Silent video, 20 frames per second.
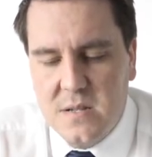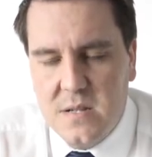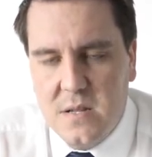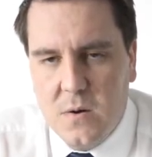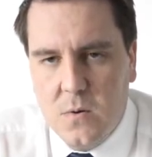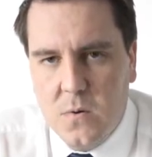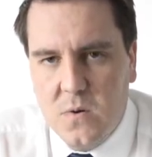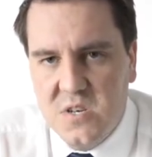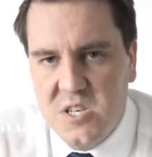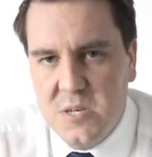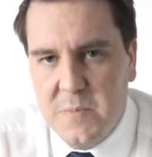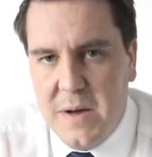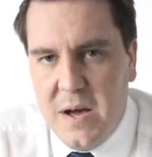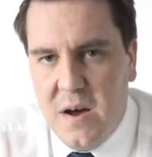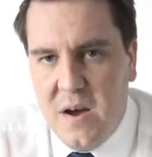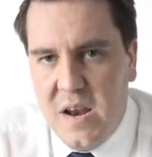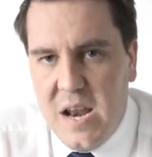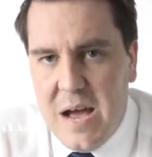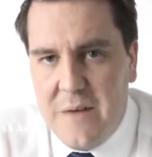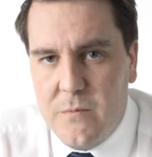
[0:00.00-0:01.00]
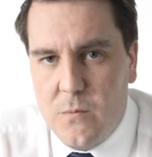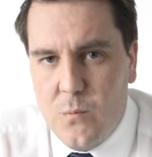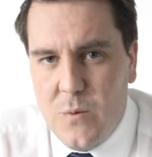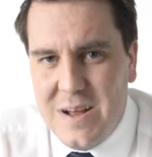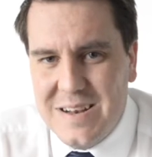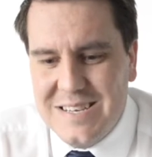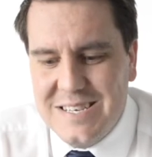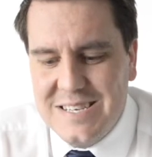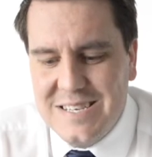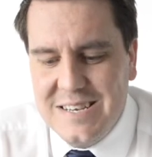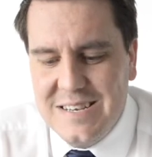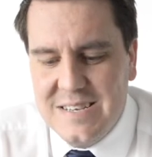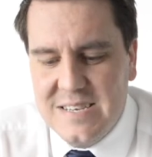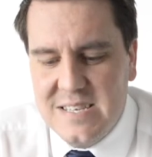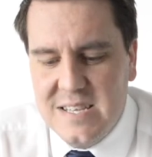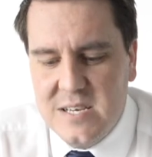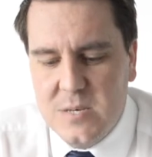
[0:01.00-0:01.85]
The horses behind haven't run since.